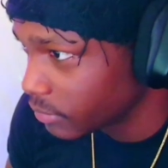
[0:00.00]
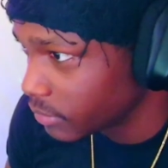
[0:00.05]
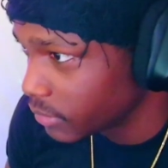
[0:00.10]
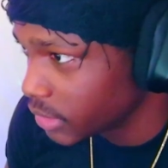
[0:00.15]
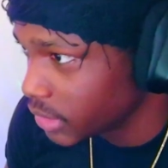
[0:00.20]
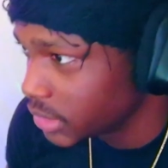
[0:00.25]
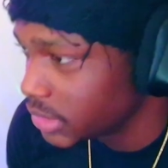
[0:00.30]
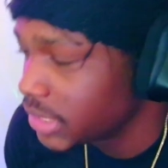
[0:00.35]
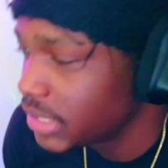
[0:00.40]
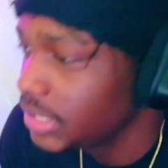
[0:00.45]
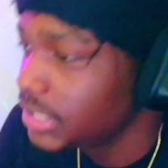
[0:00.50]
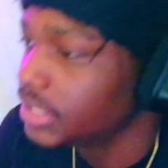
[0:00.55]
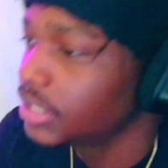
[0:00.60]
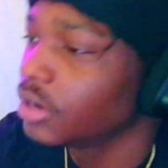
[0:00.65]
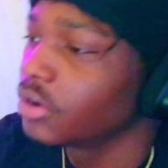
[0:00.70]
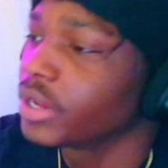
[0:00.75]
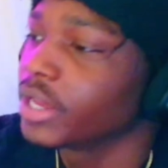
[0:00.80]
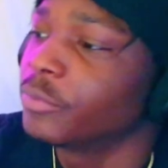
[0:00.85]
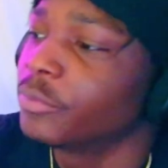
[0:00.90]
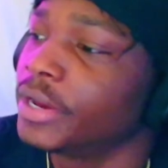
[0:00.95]
See,
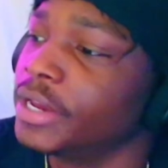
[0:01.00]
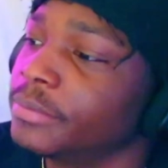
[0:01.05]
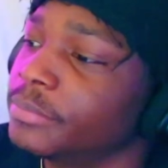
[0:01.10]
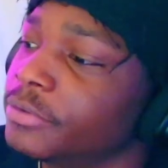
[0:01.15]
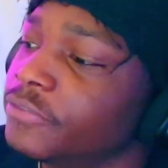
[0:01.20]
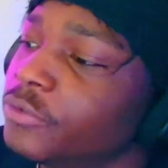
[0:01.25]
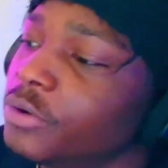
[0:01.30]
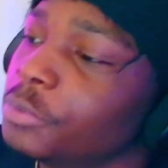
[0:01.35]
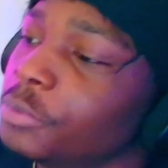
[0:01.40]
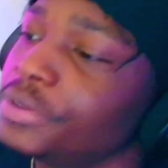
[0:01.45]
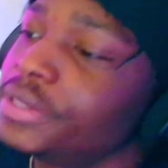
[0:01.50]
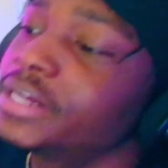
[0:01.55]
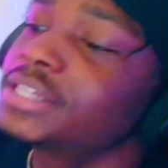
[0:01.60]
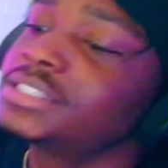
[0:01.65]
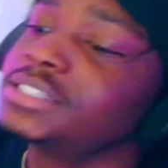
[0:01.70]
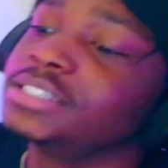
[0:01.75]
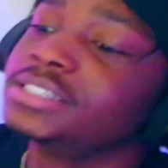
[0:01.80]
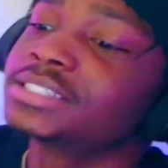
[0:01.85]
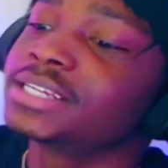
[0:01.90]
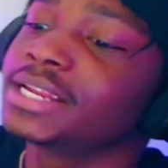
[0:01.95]
okay, wait. Before we get into
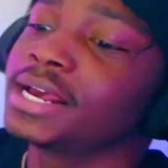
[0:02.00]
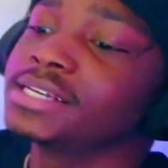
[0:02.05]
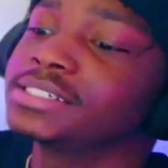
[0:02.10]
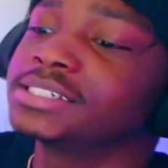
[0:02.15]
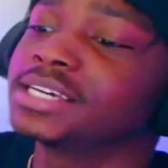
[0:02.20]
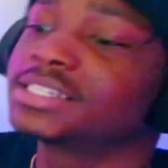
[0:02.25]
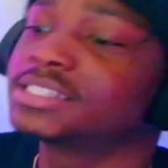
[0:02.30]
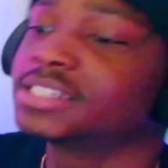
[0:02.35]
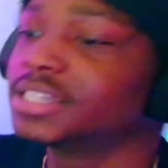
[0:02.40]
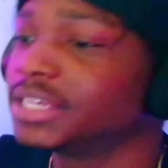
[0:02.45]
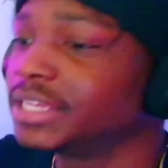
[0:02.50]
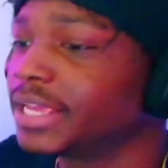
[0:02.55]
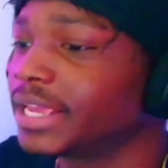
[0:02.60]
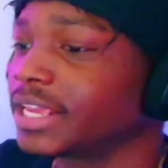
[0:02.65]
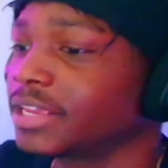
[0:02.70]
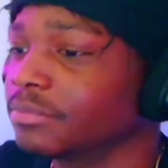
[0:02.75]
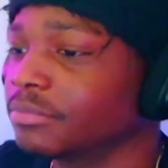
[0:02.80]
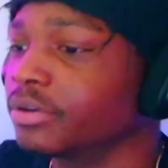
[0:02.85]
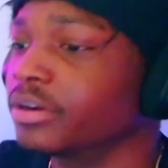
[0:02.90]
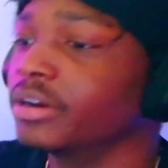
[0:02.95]
this last section of the
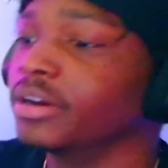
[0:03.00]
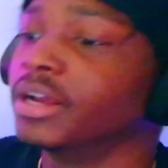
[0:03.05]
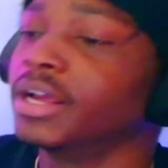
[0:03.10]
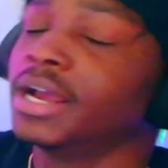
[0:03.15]
game, bro,